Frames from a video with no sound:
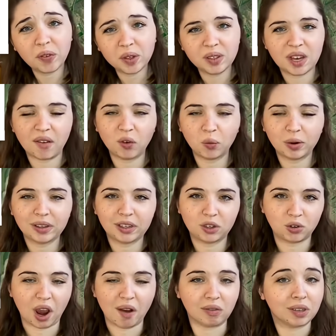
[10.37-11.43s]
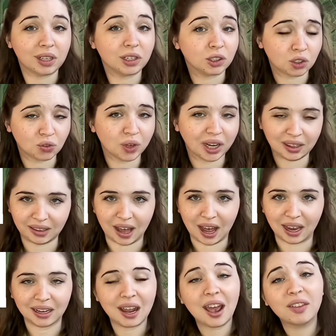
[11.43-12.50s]
never really travel in a straight line,
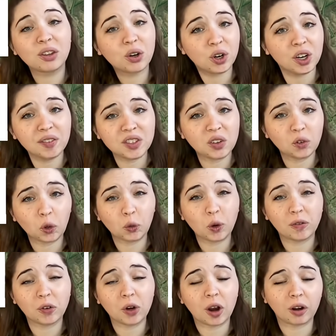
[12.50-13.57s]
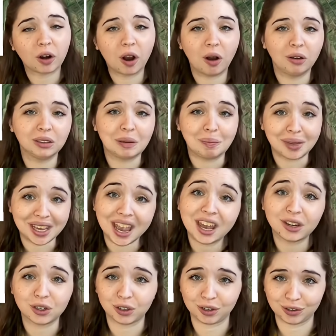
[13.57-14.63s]
and the curves of a river are called
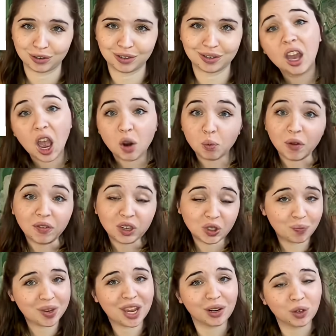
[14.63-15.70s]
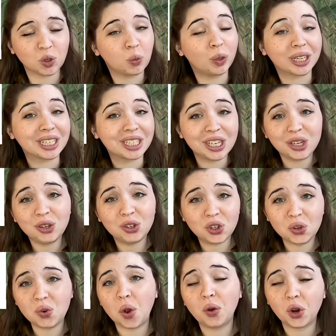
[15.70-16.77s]
meanders. A river's meanders will continue to
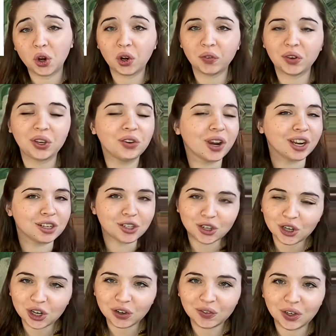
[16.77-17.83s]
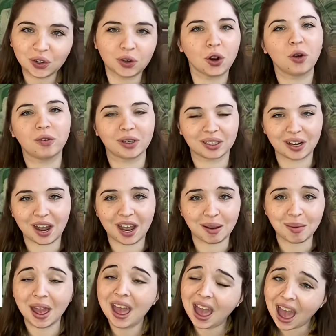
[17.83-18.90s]
grow curvier and curvier over time
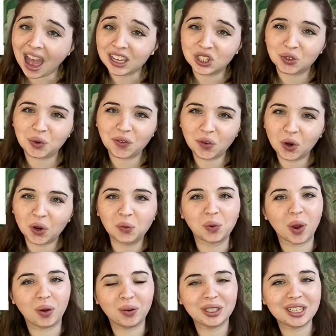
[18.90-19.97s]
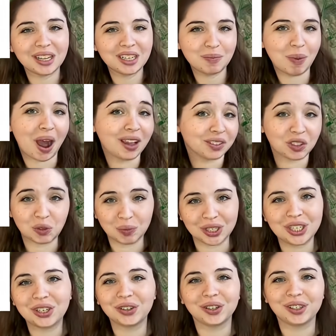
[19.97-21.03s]
as the river erodes and deposits
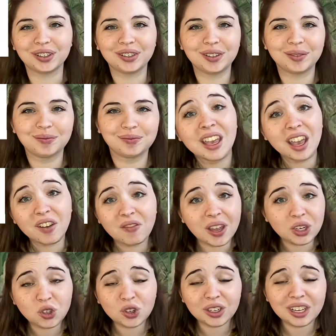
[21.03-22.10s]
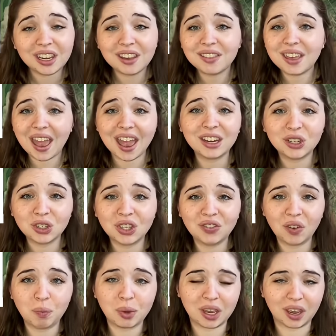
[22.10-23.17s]
material. Eventually, the edges of a
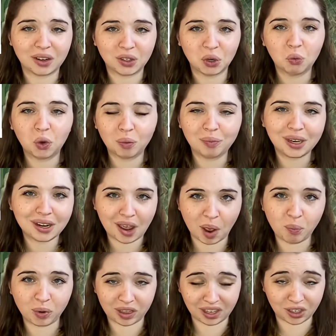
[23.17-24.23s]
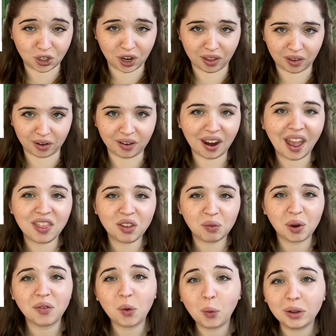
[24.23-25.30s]
meander will meet up with each other, and the river
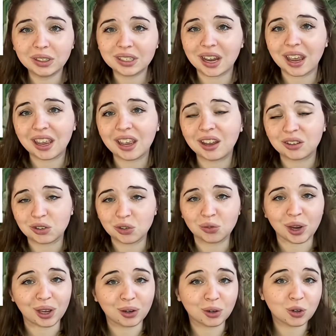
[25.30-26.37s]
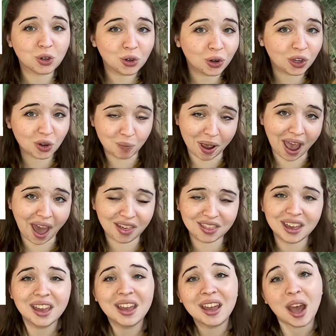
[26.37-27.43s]
will take a straighter, shorter path,
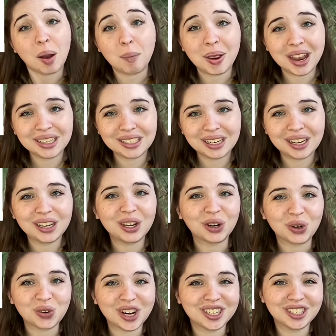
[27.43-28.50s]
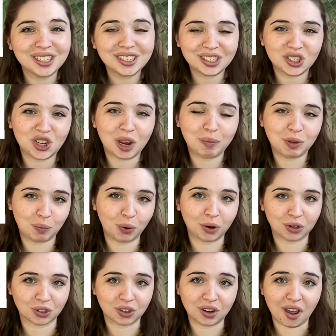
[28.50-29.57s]
abandoning a crescent shaped
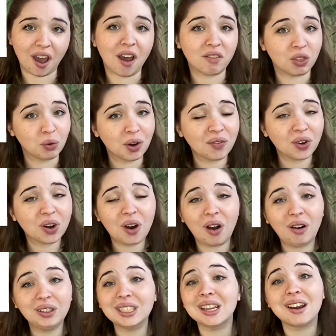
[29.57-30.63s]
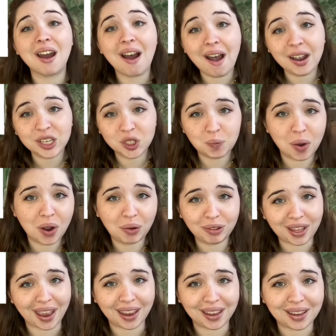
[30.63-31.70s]
portion of the river called an oxbow
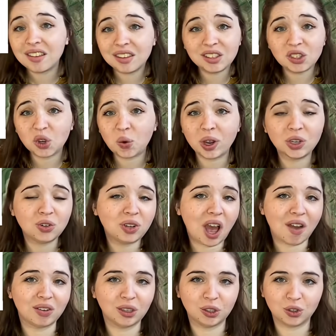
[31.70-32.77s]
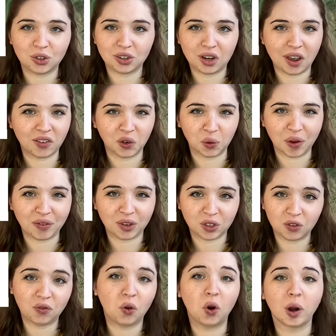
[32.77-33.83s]
lake. And this sequential evolution of a river's
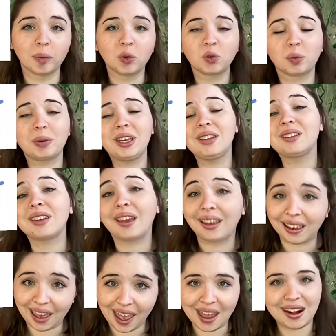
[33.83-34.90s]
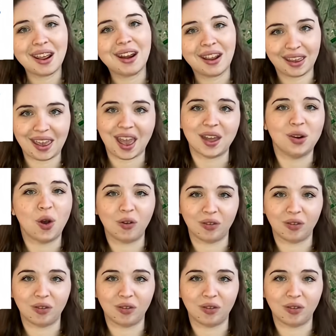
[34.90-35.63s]
form repeats again and again over